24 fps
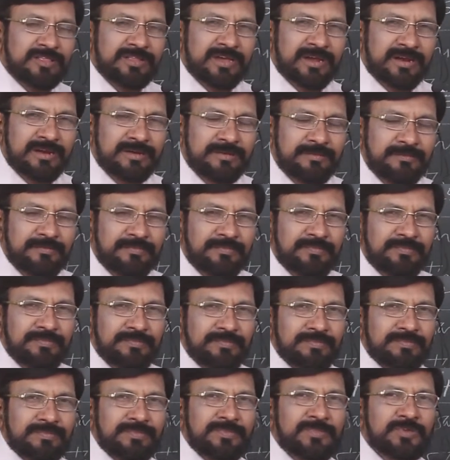that,
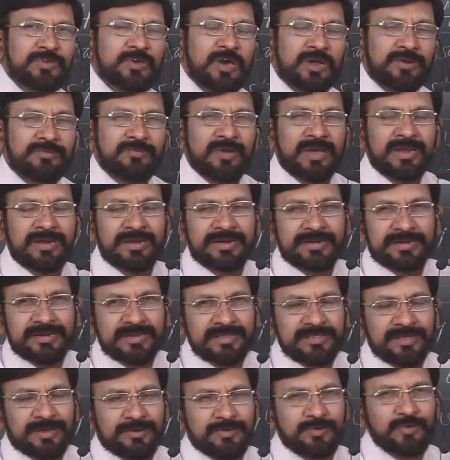you are violating
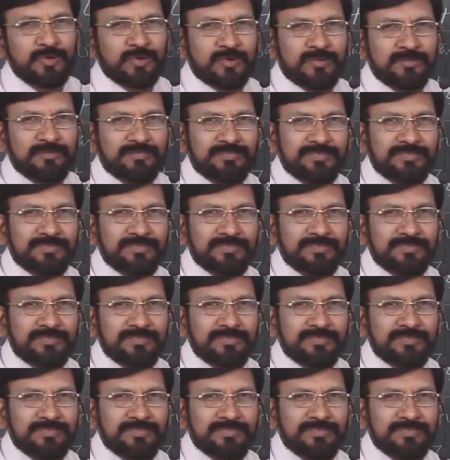the rule.